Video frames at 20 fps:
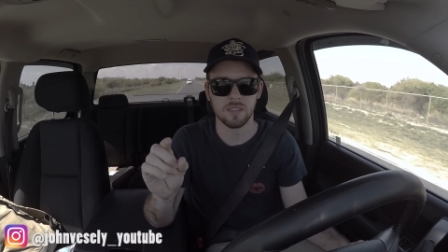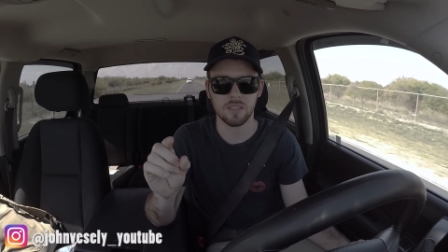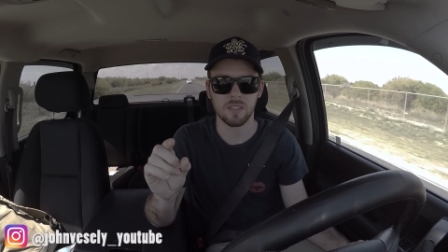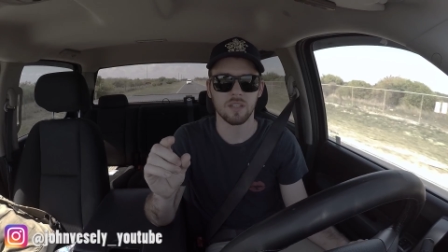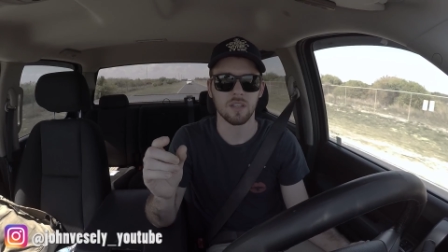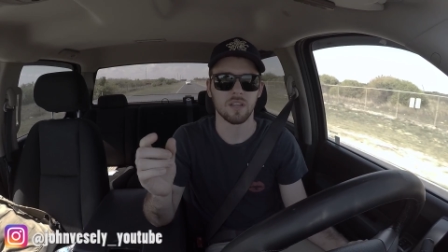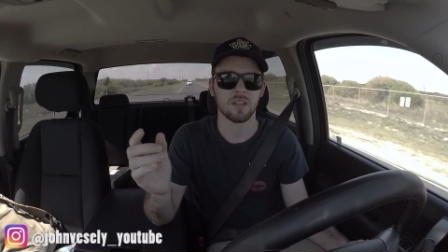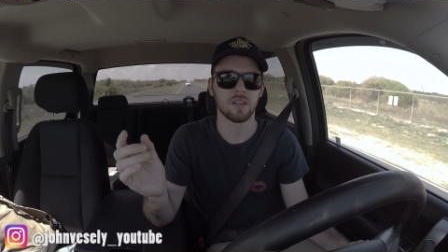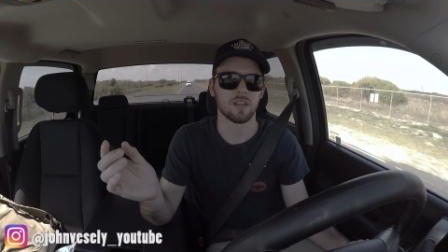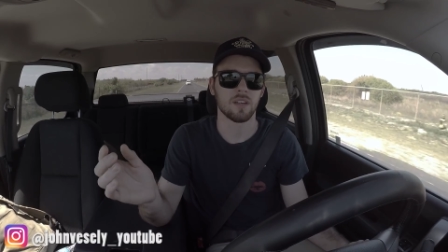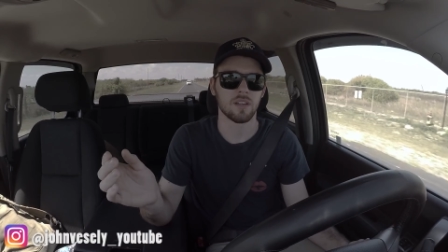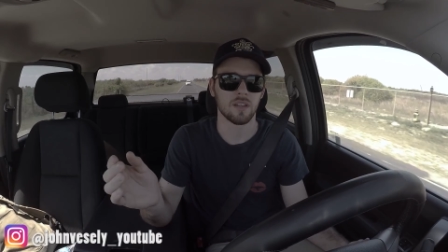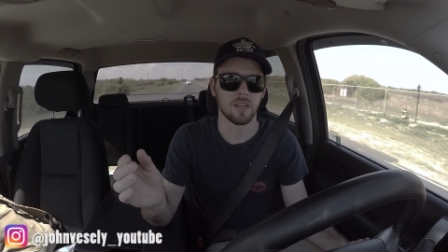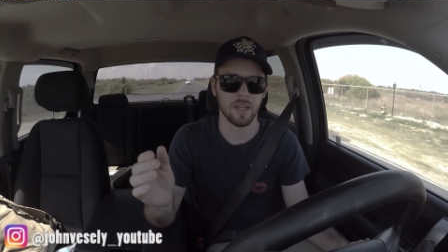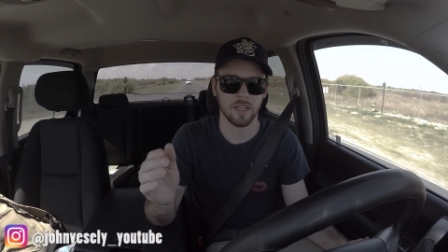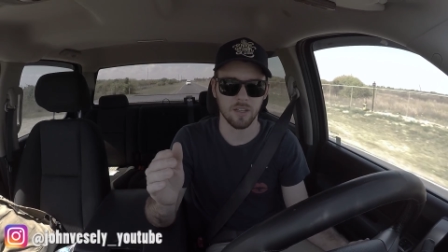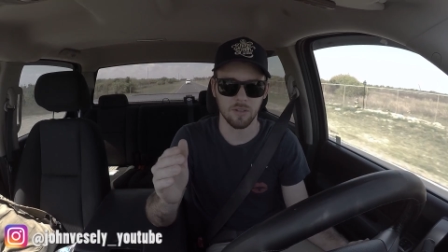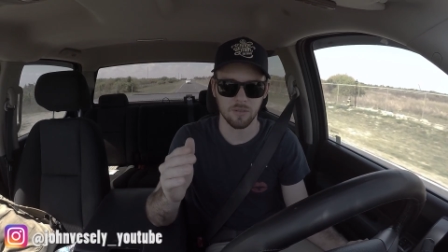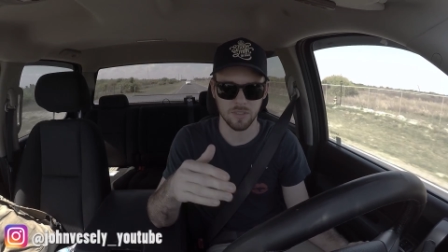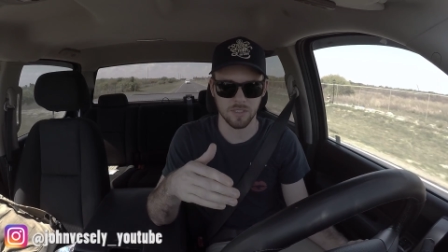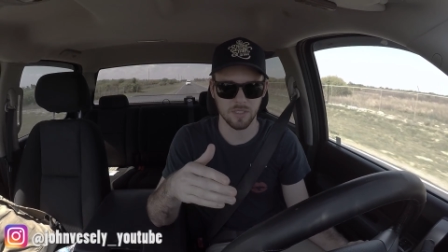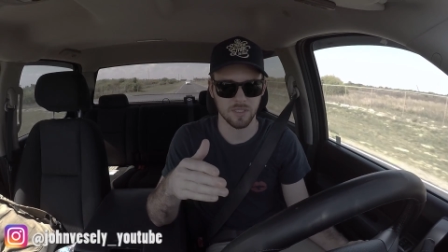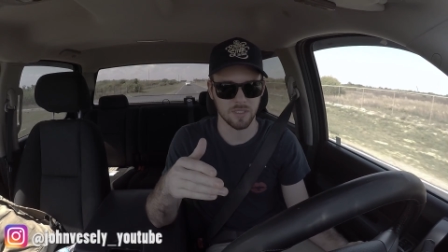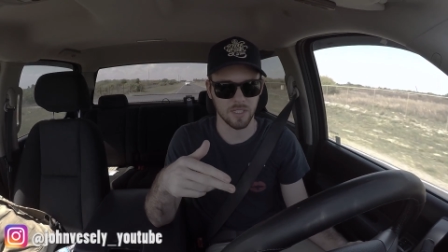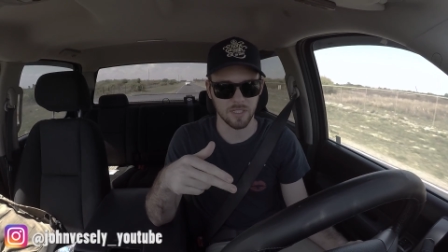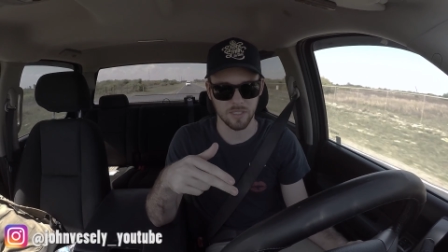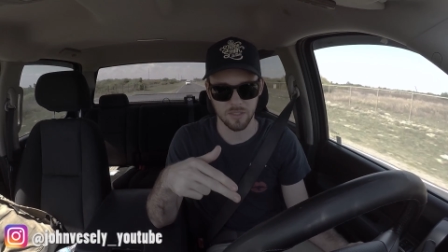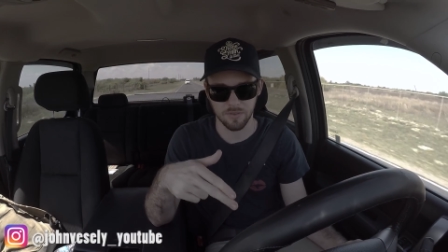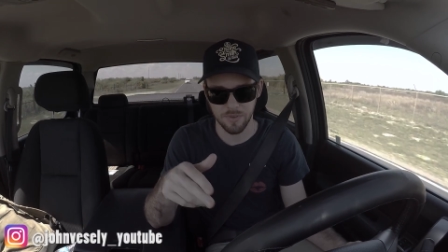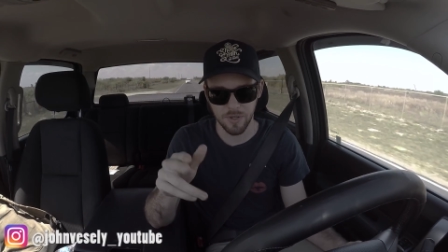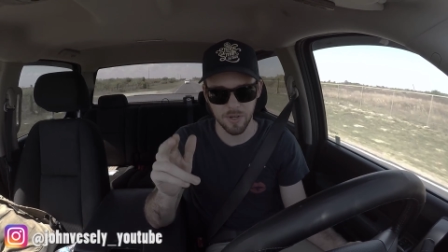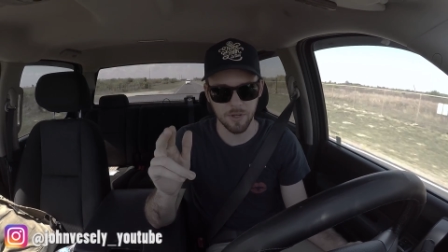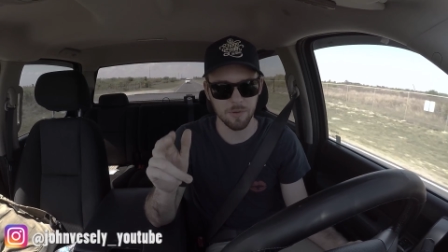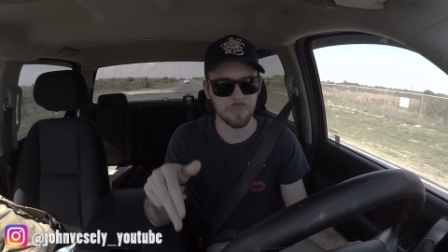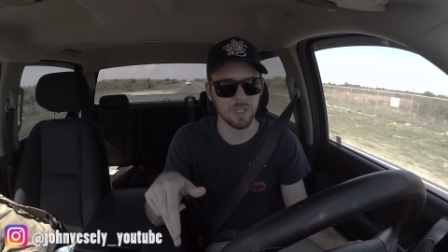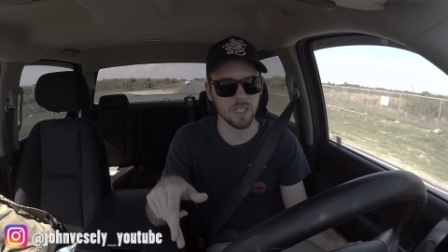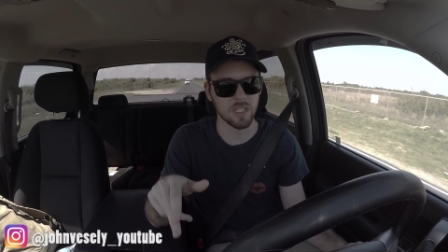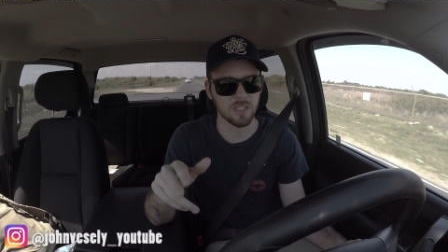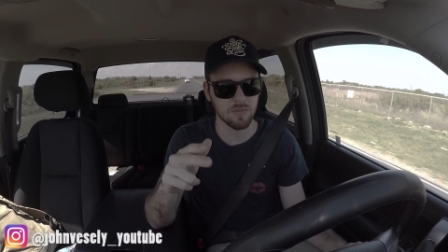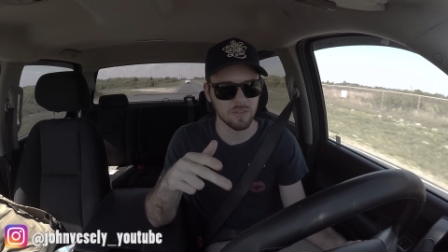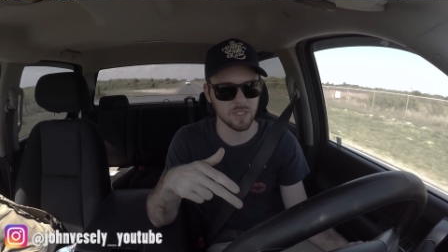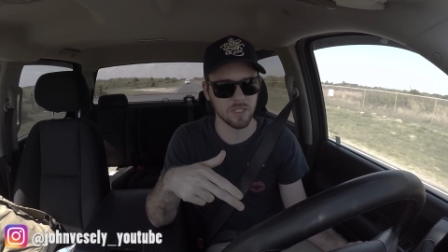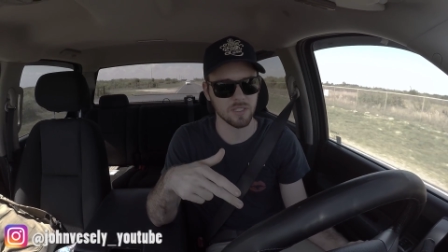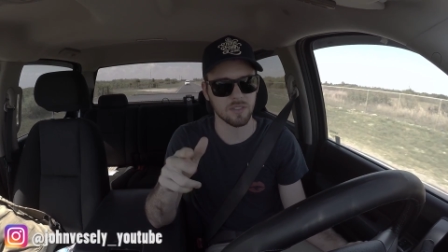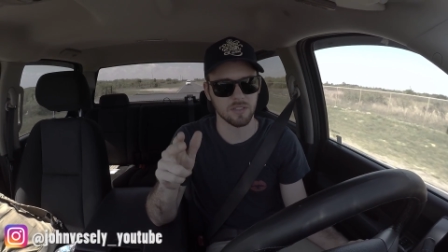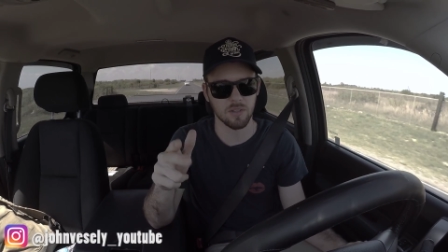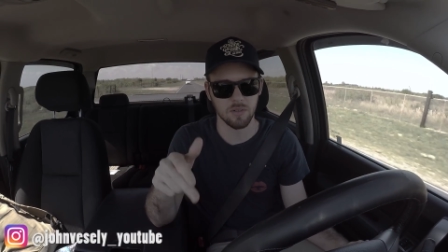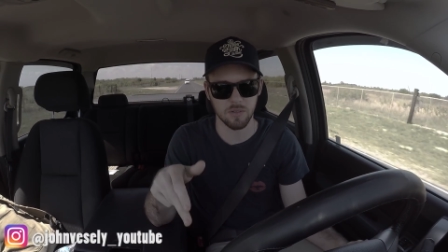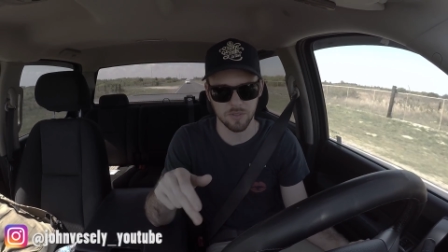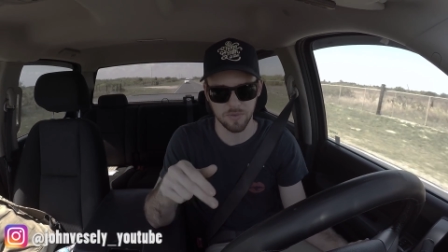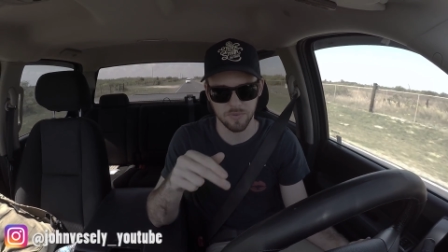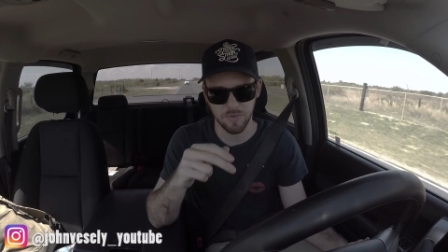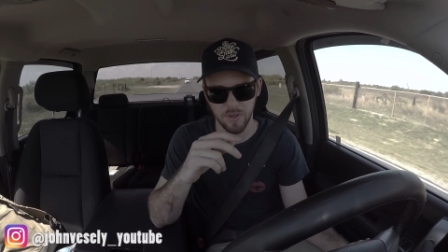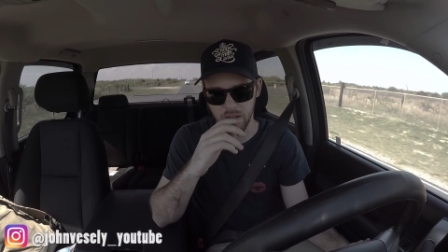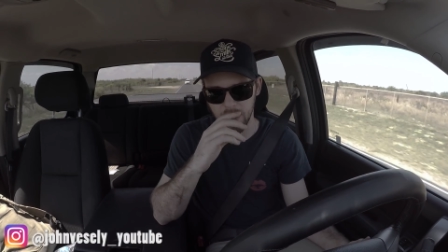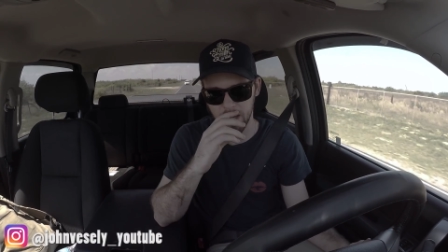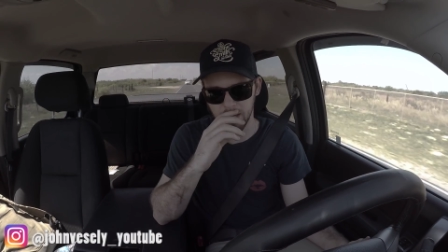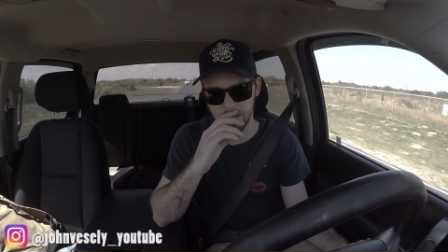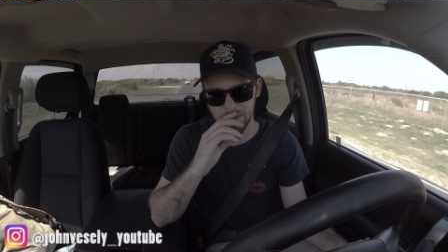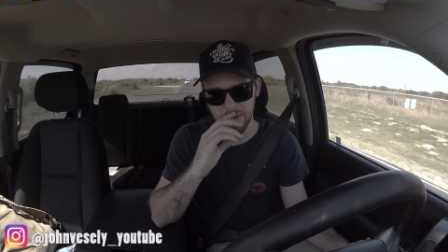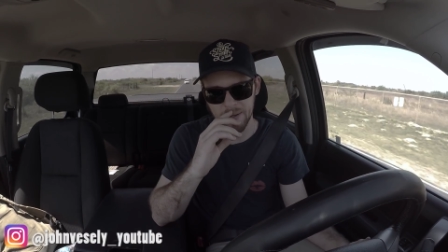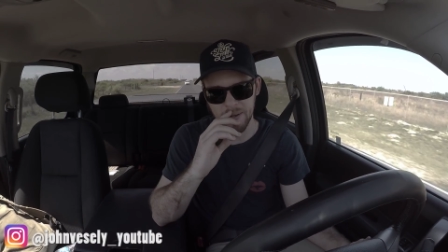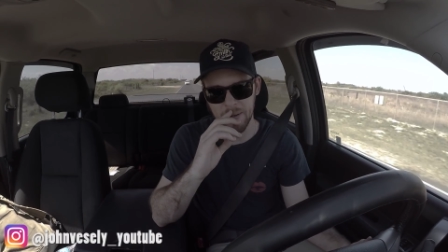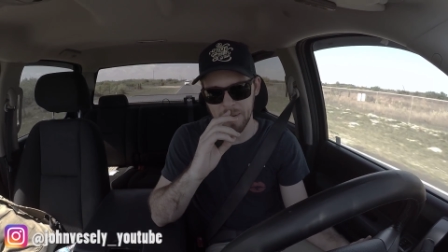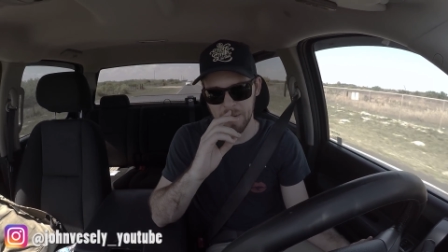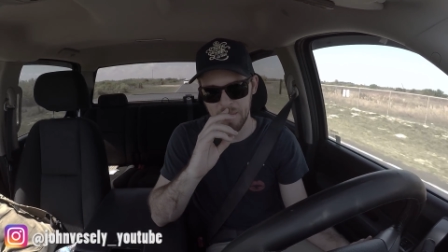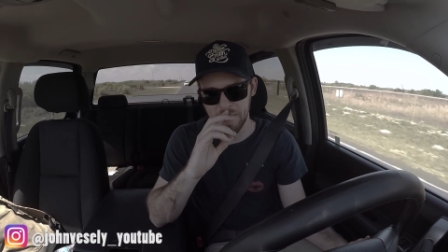and it was just like the very peak of it, so it was fine